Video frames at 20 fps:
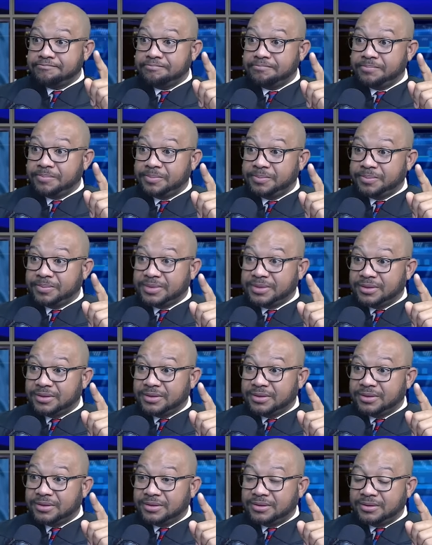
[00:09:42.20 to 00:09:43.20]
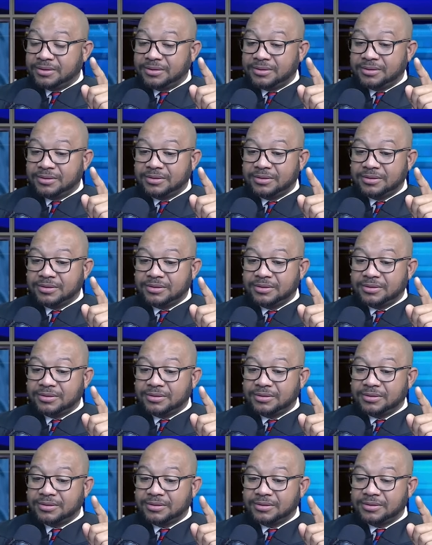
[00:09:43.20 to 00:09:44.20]

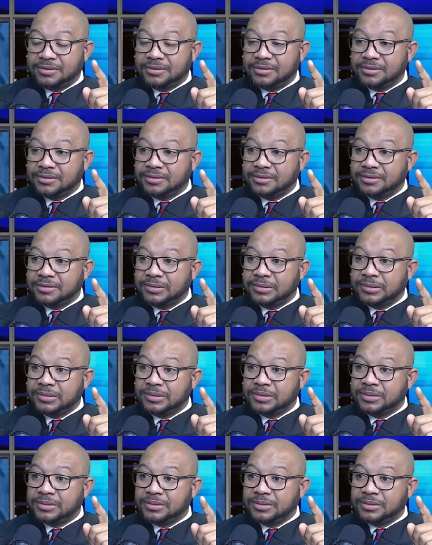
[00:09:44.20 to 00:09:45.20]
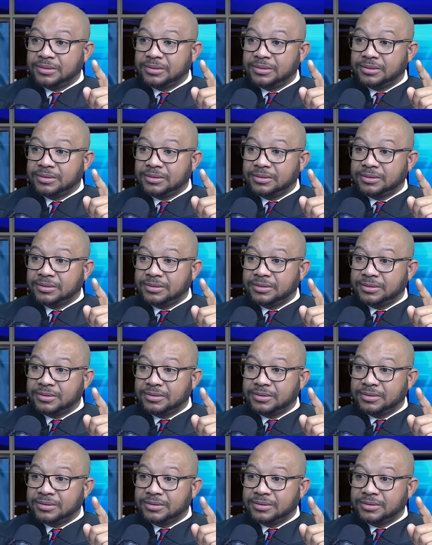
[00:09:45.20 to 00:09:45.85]
Nobody speaks.